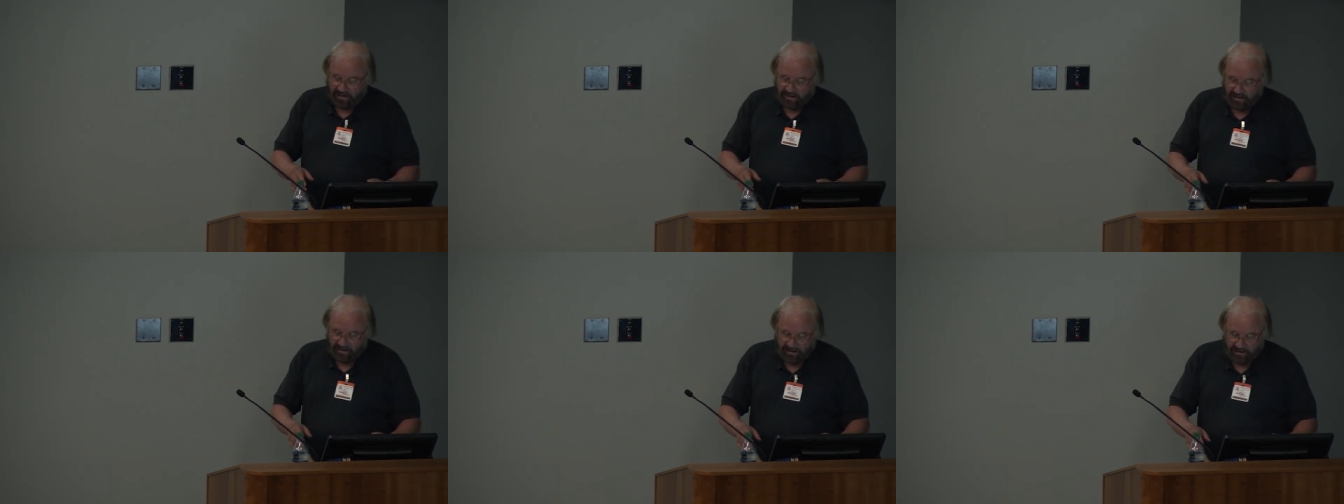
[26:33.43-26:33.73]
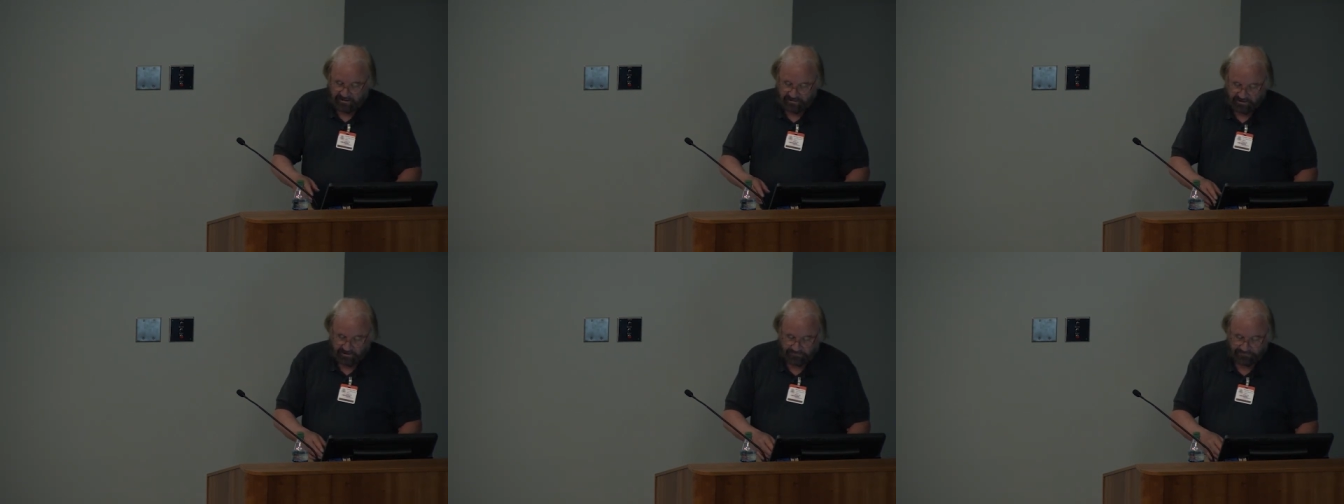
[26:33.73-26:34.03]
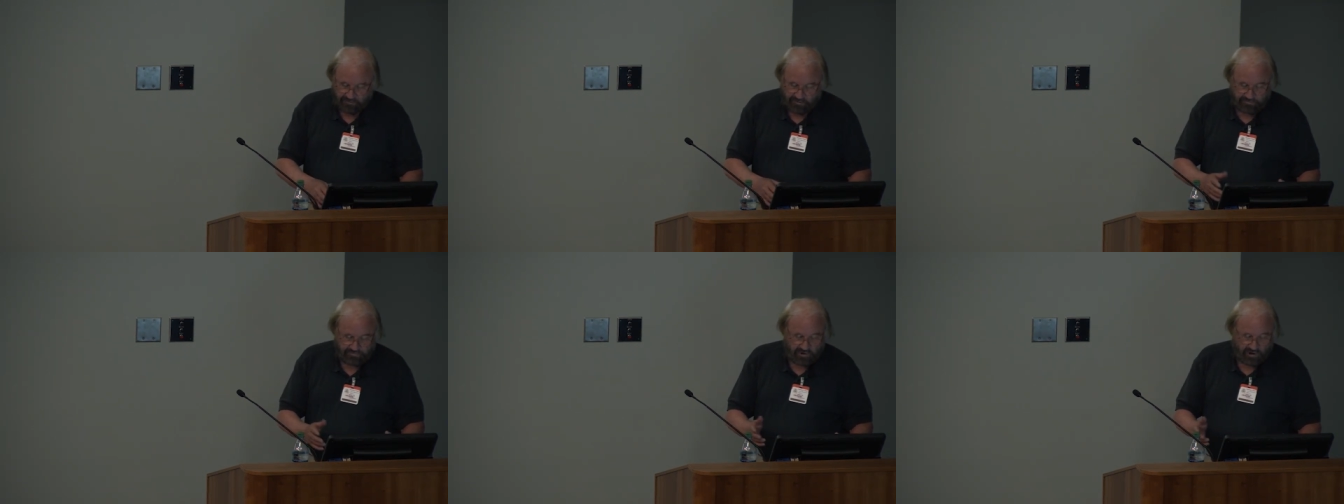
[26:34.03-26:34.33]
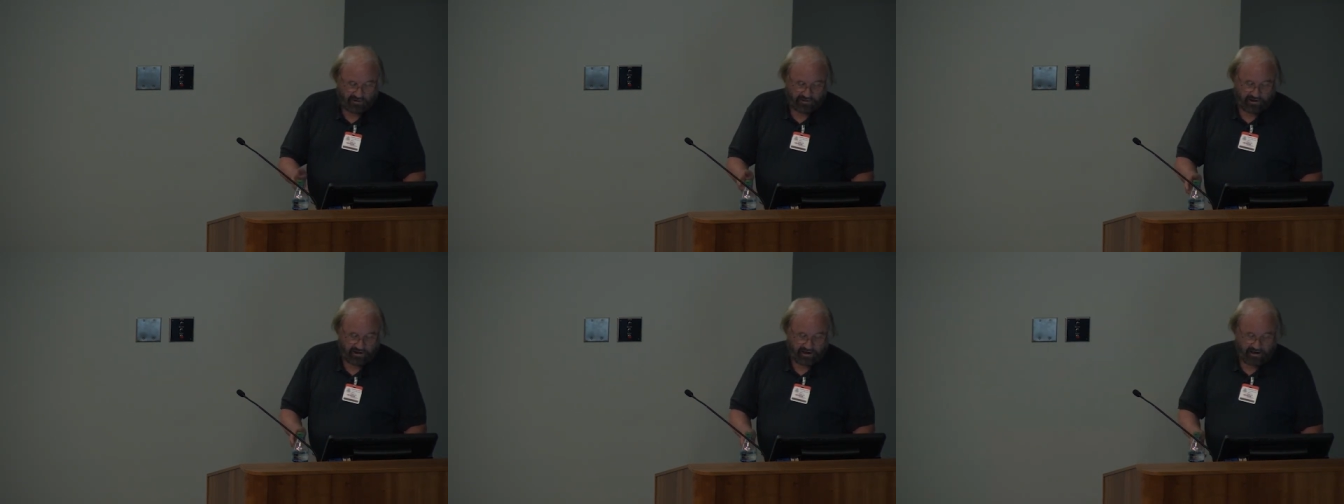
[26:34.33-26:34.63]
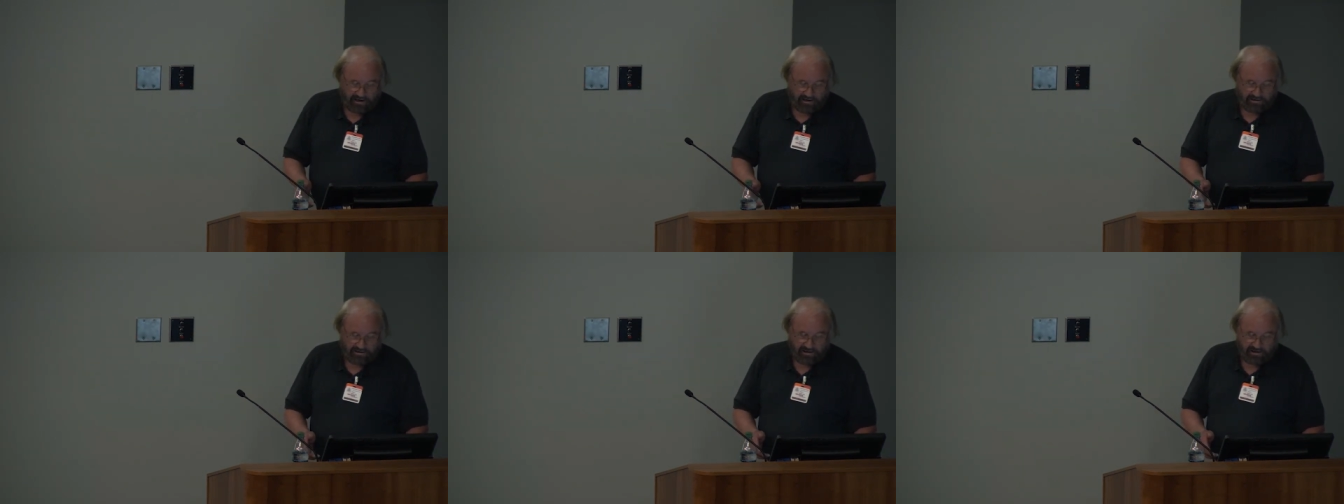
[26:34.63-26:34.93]
And if you've got the
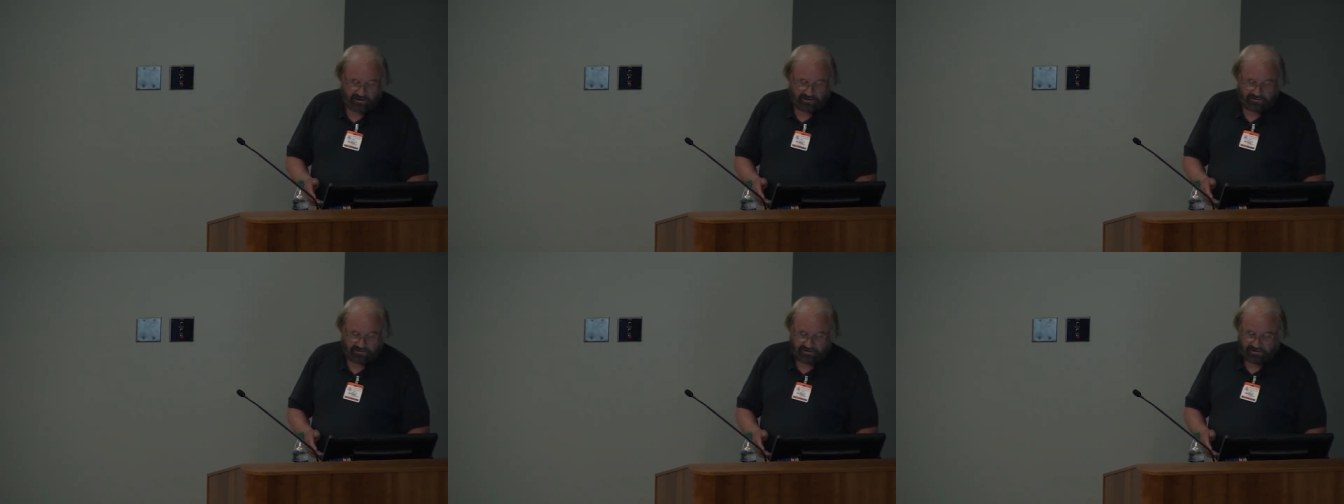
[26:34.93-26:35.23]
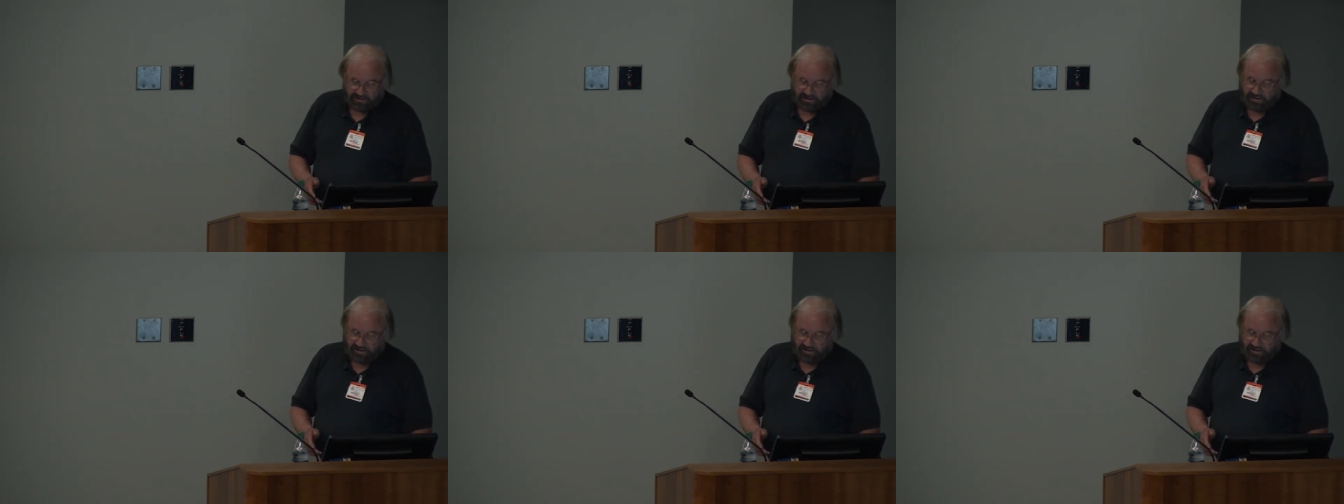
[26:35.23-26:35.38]
handout,